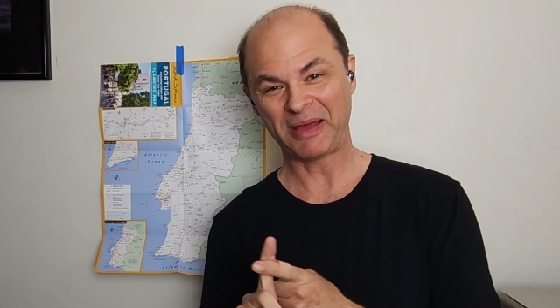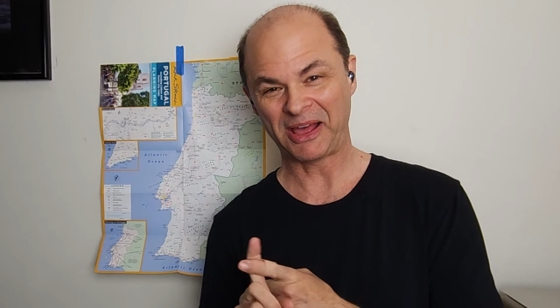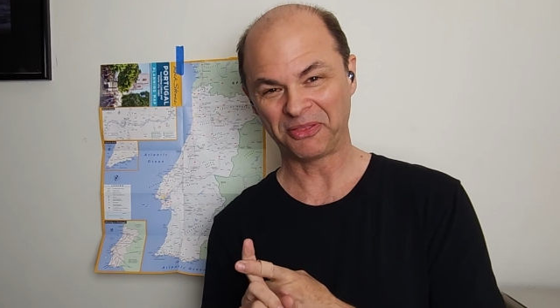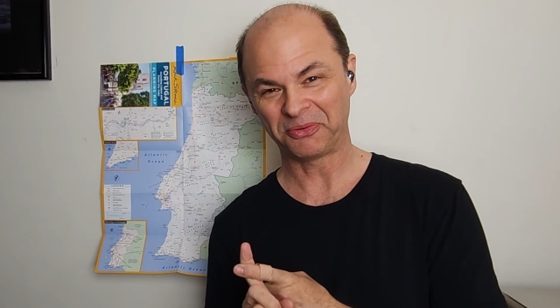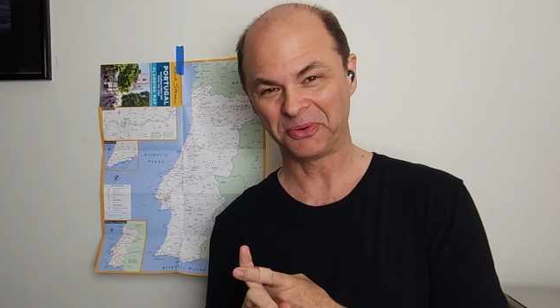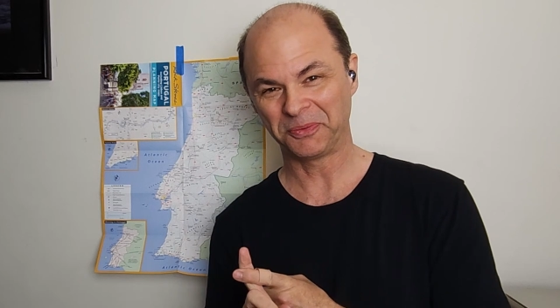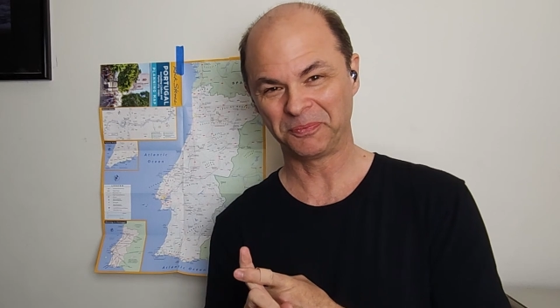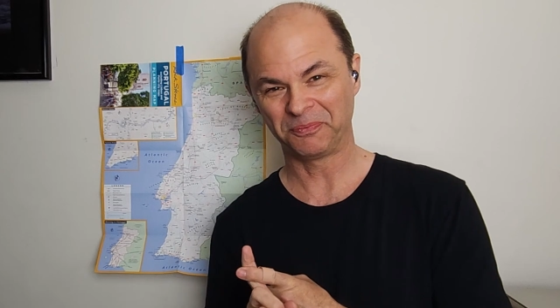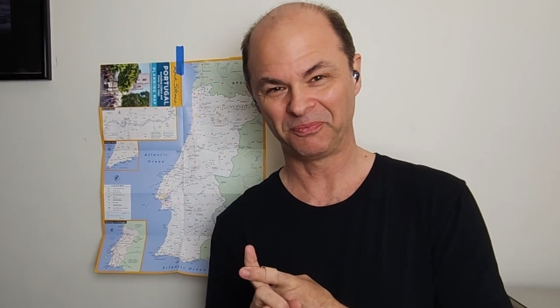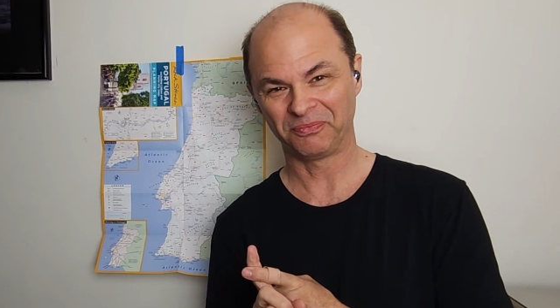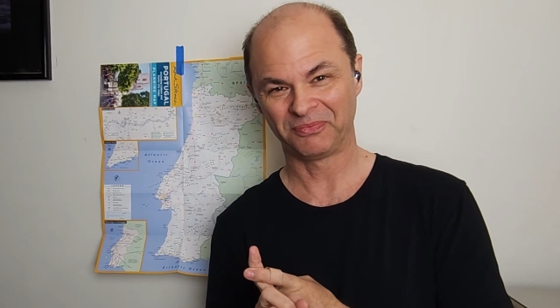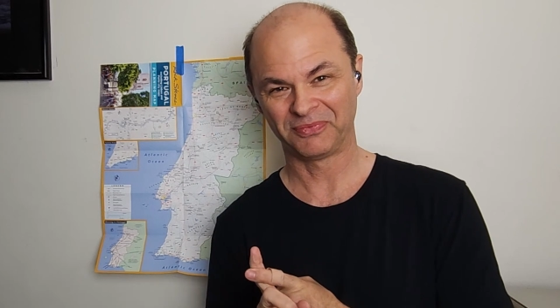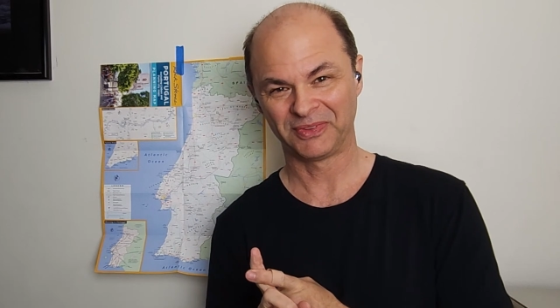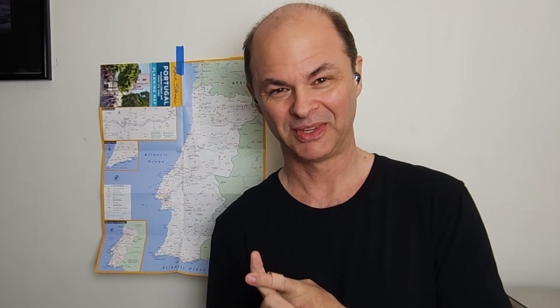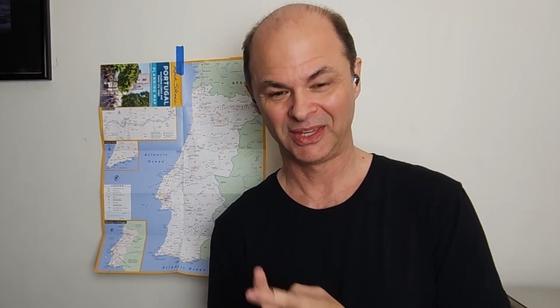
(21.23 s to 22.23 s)
bathroom
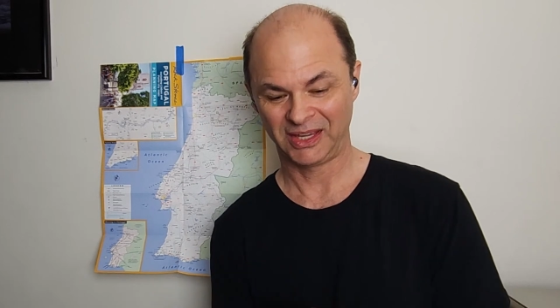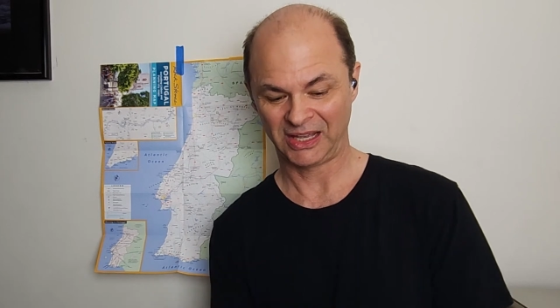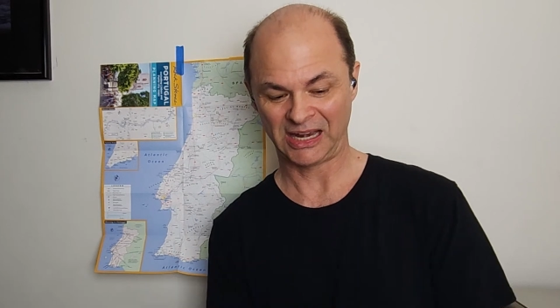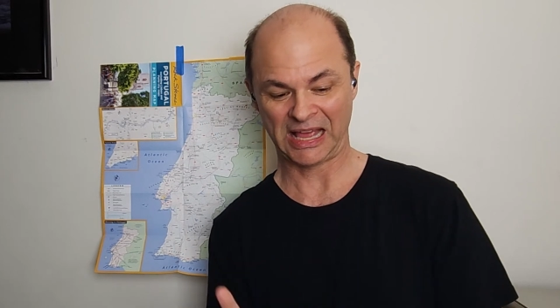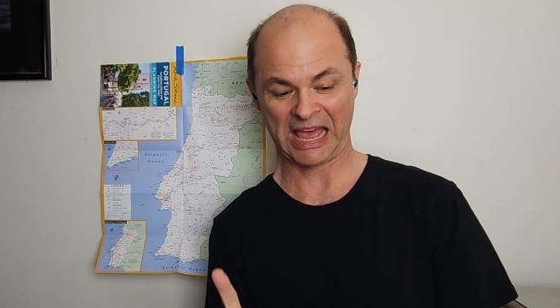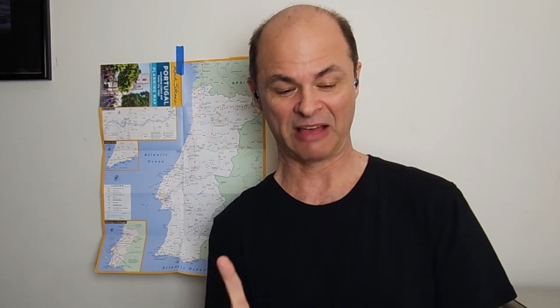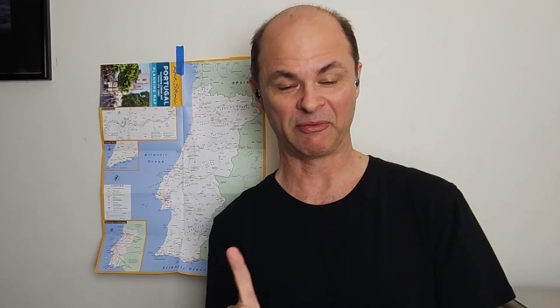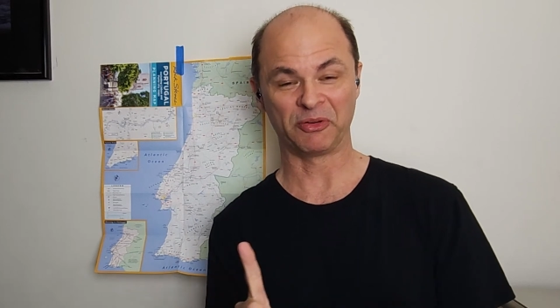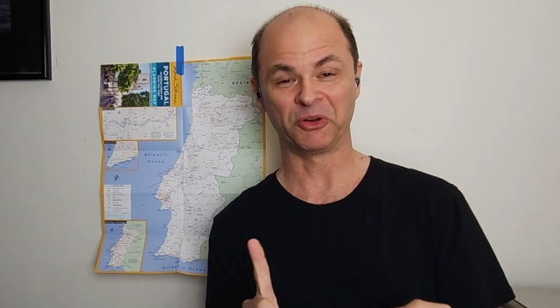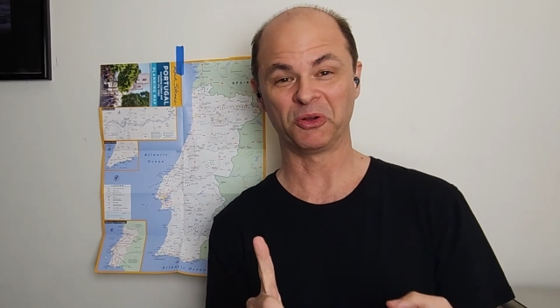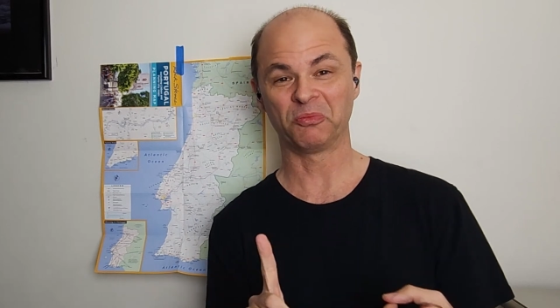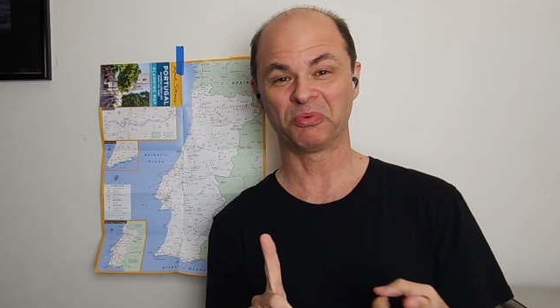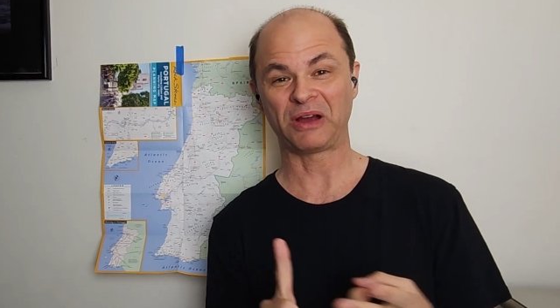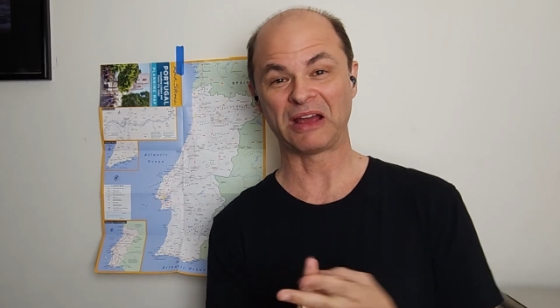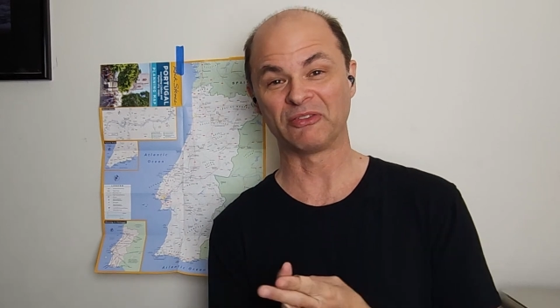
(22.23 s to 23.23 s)
and I have my
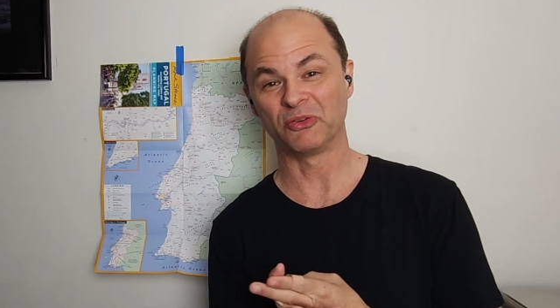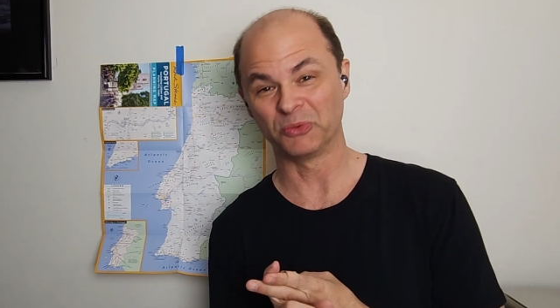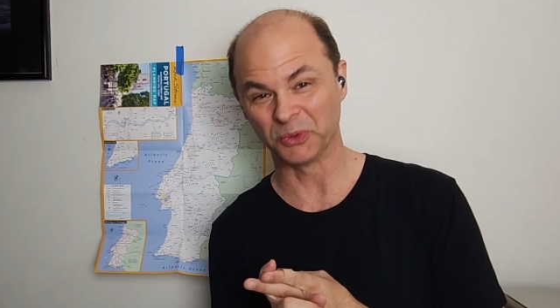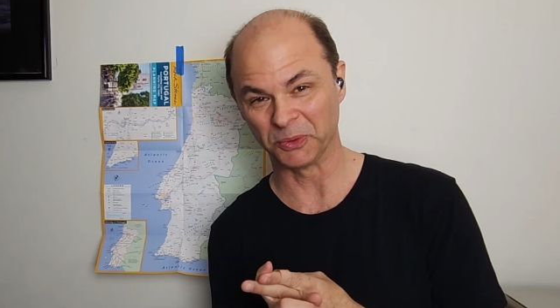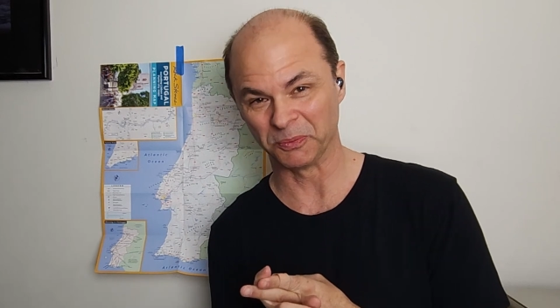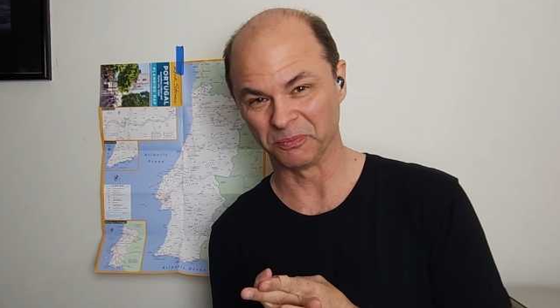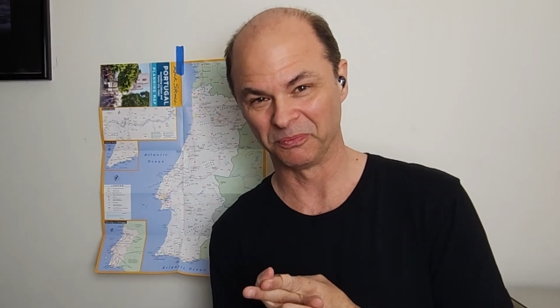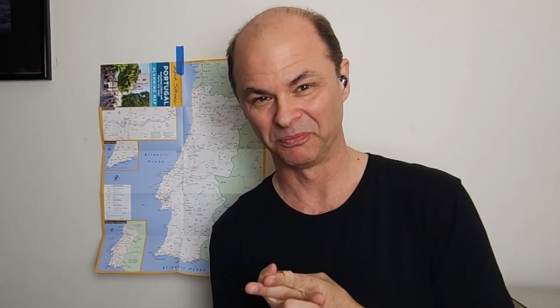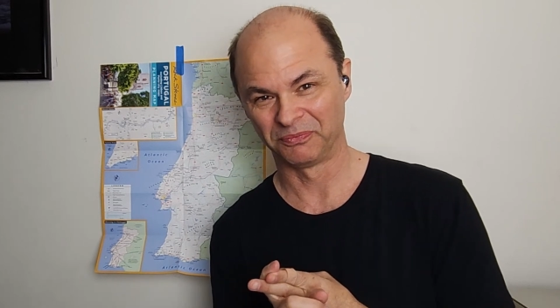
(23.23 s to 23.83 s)
own private room,